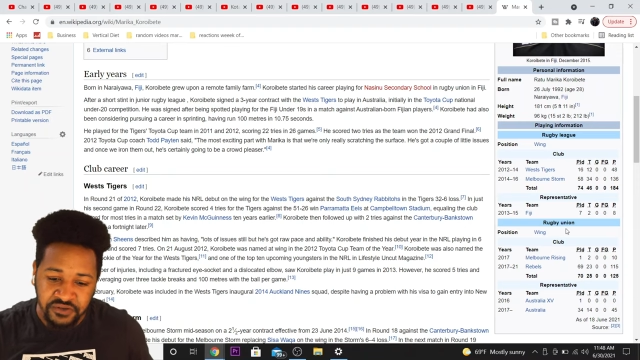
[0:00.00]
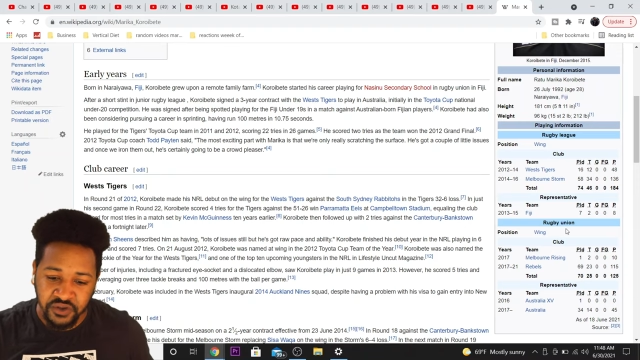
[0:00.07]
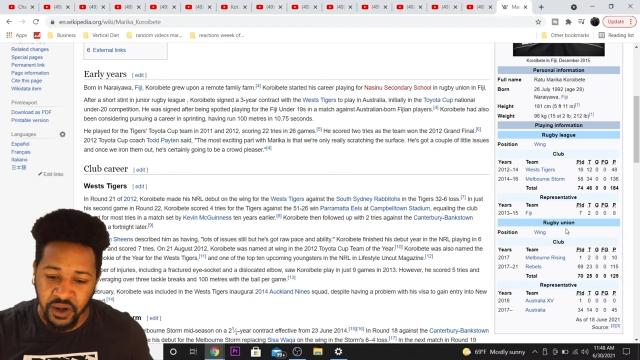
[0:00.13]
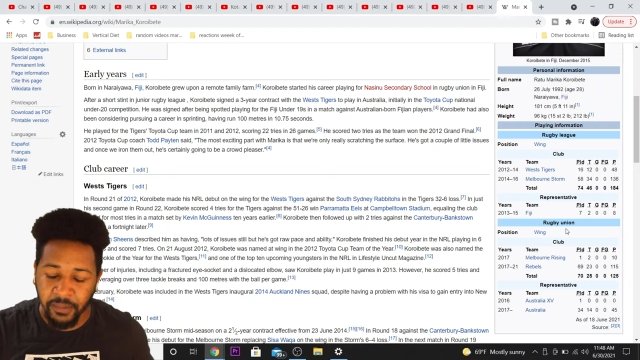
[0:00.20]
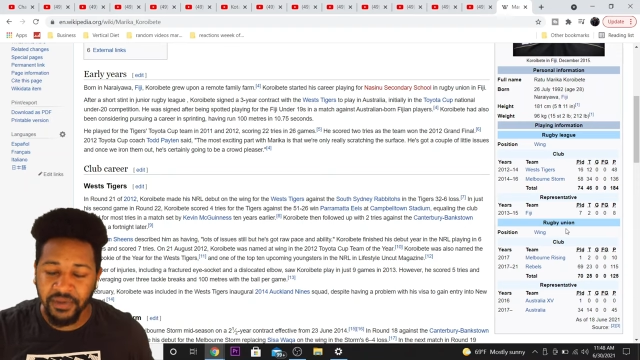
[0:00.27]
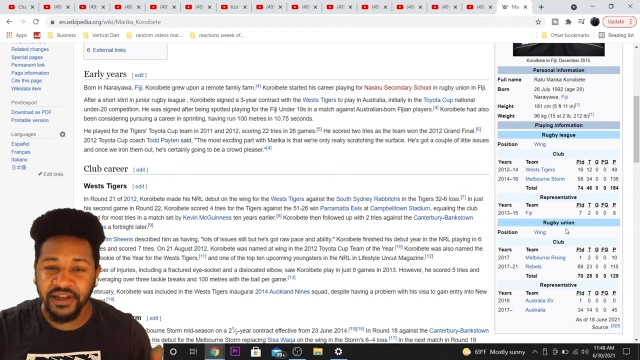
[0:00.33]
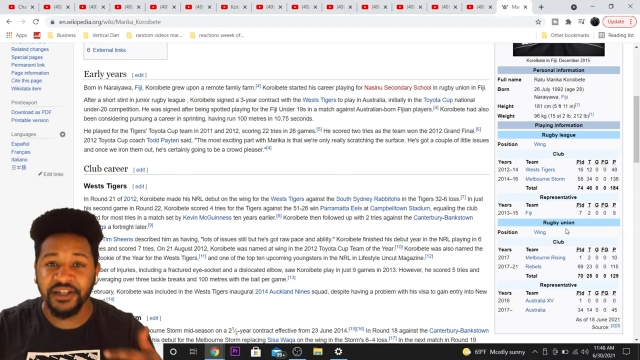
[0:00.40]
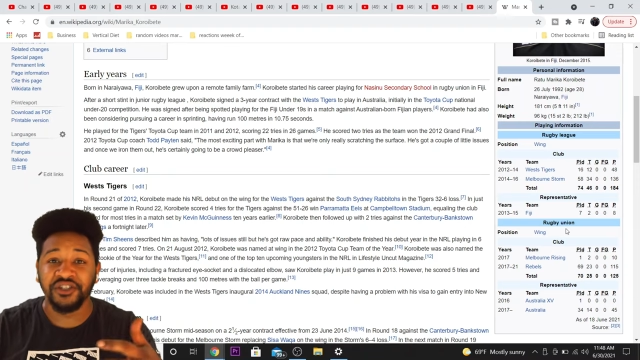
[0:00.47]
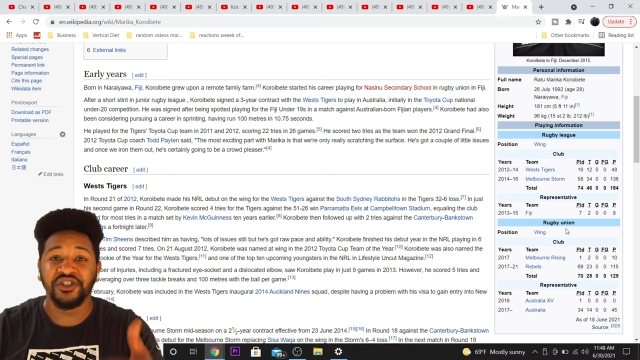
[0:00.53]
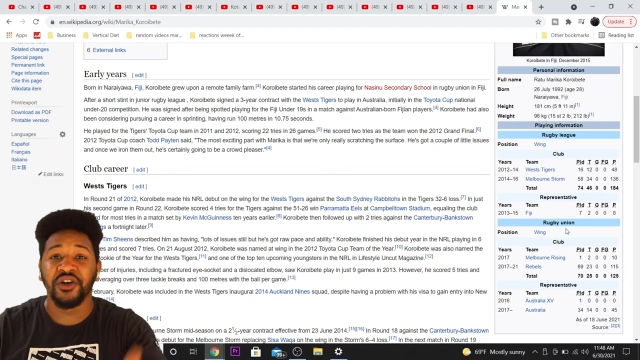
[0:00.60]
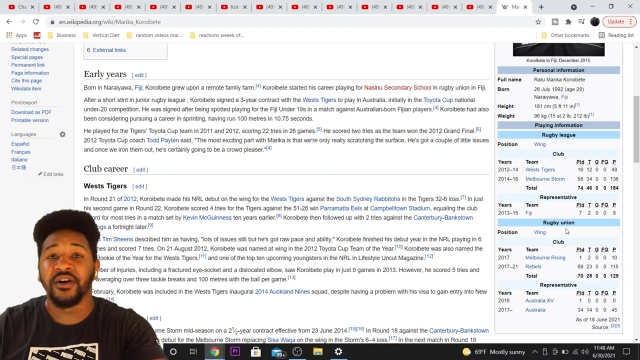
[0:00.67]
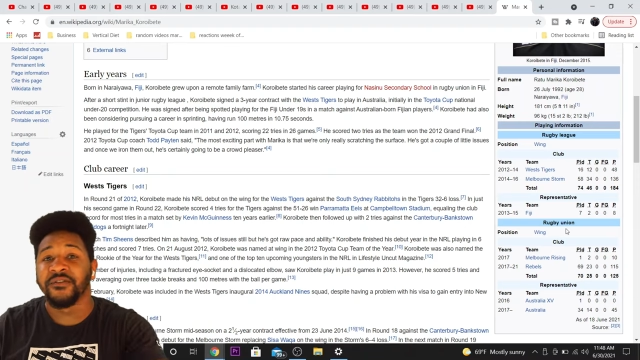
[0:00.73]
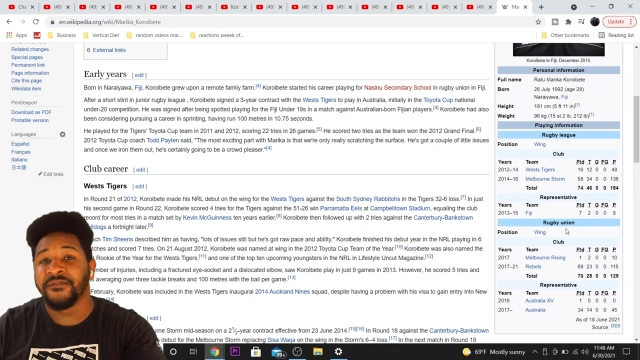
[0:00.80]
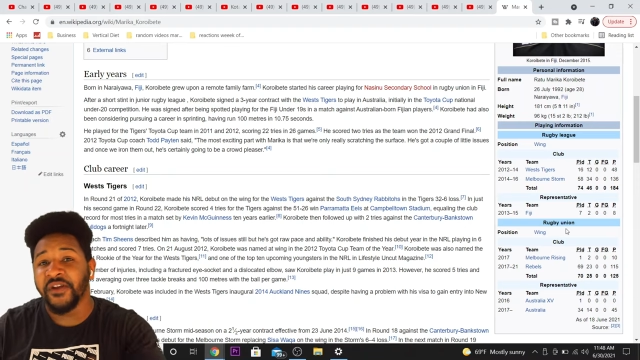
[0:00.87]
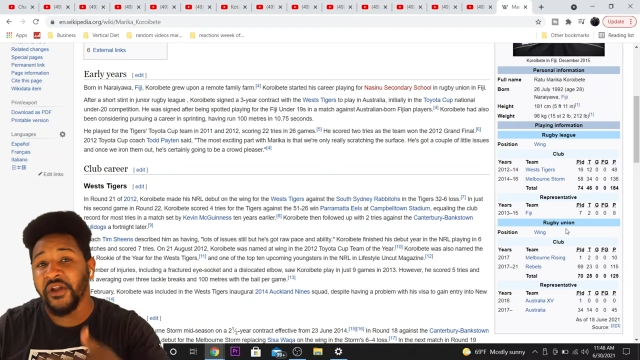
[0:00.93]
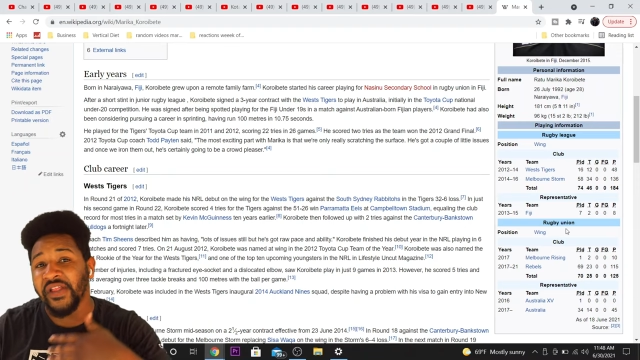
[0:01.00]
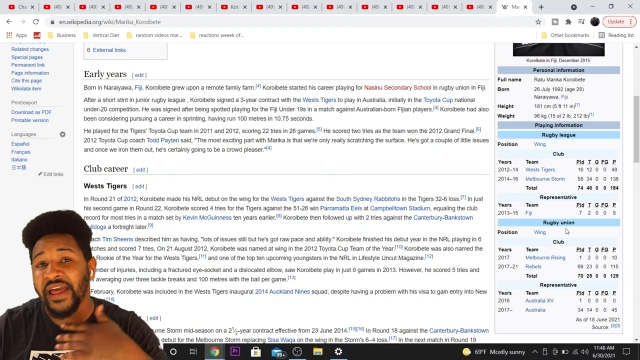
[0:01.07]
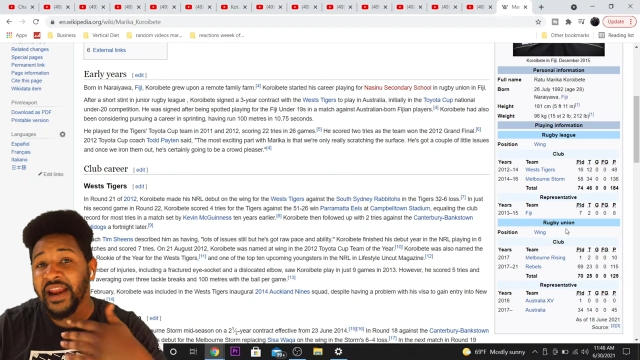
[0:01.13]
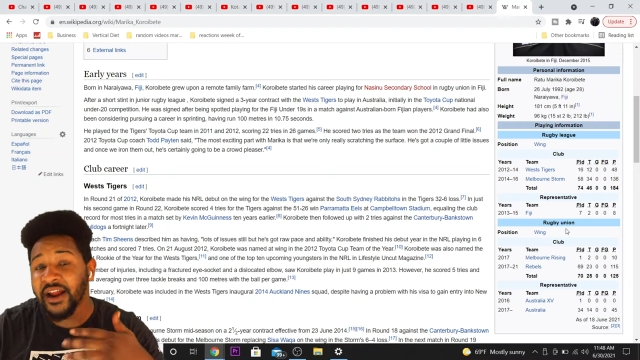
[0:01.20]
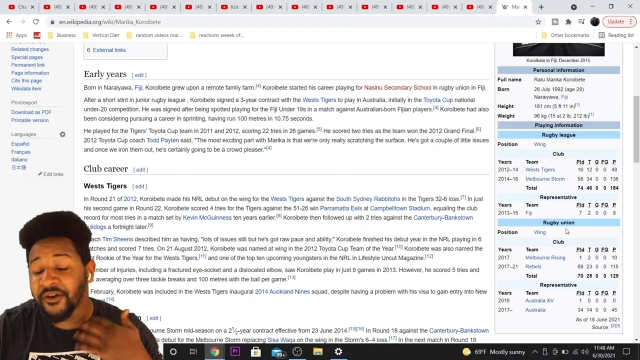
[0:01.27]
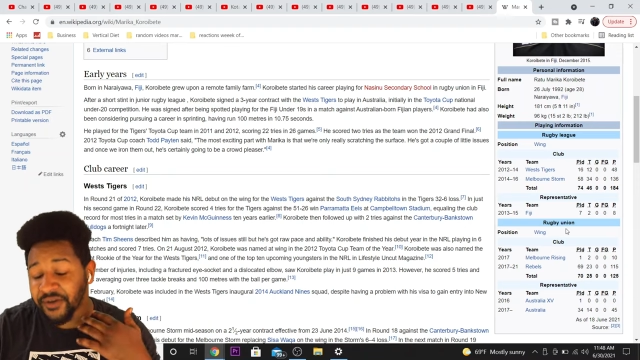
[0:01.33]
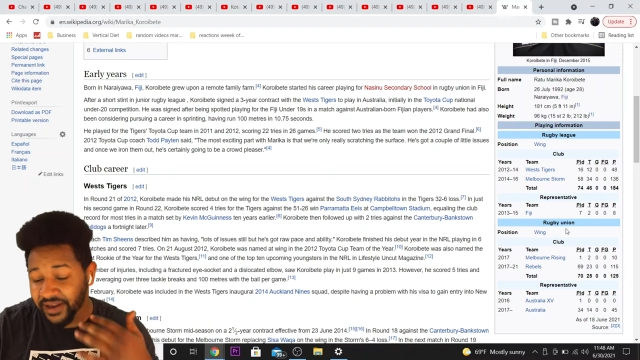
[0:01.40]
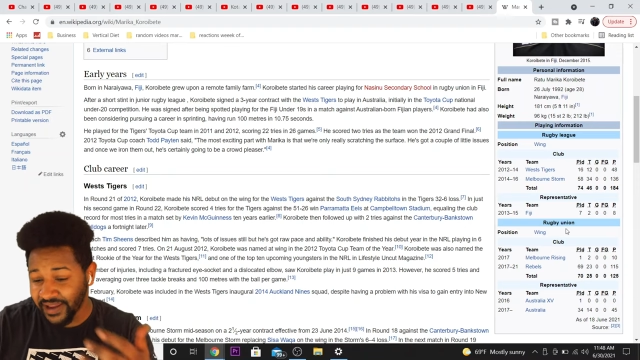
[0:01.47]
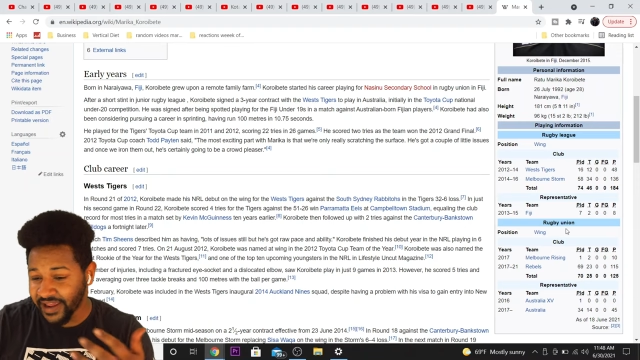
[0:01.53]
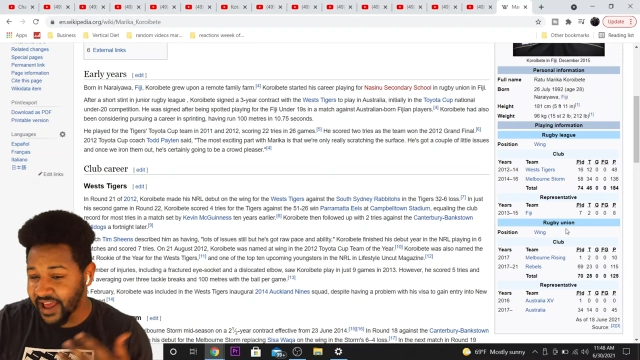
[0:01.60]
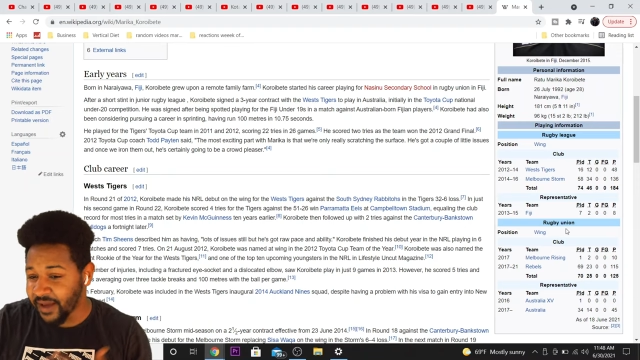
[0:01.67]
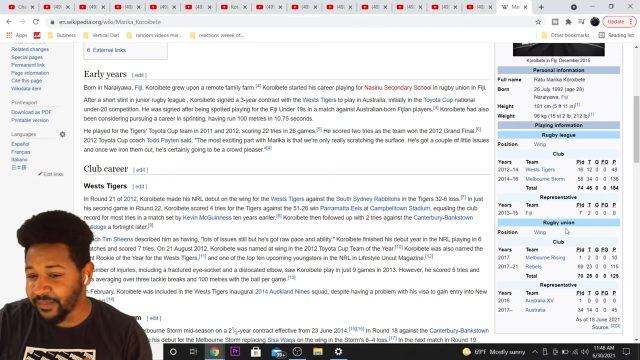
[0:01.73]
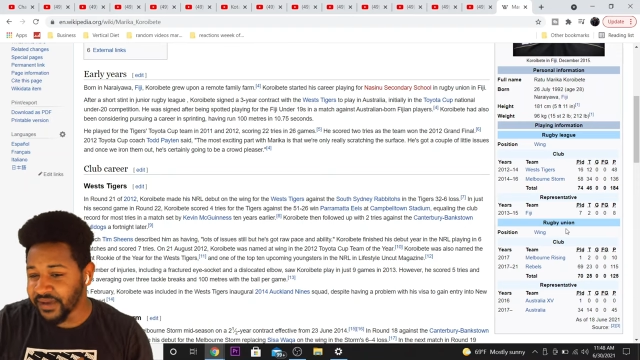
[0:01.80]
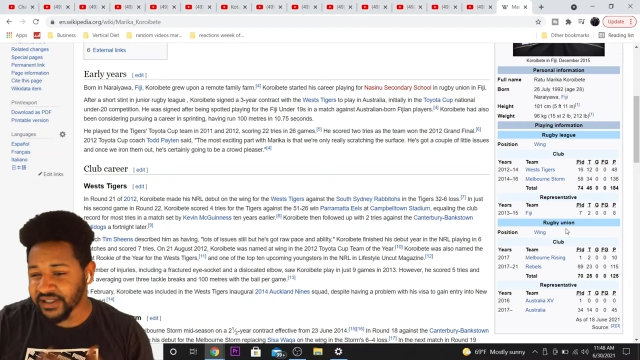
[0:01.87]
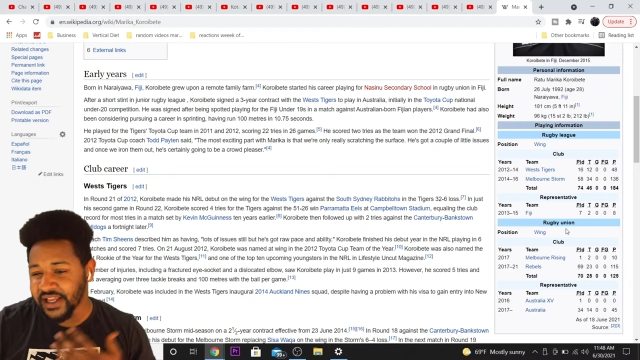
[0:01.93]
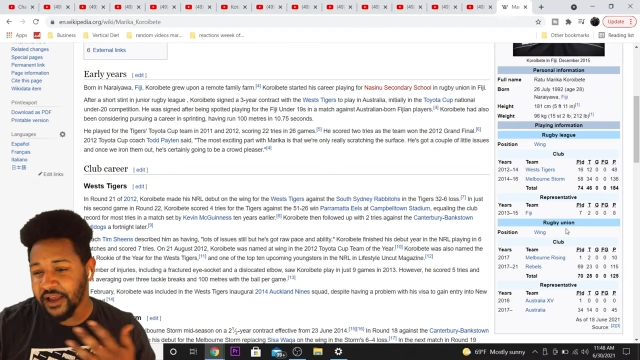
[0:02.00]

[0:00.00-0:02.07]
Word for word: so I'm going to let y'all figure that out in the comments,